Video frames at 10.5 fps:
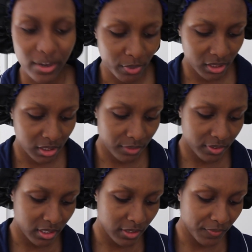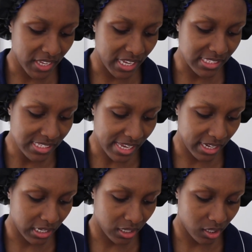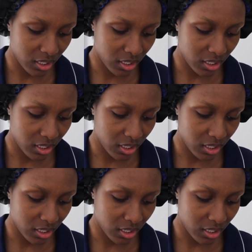that we live in. It's like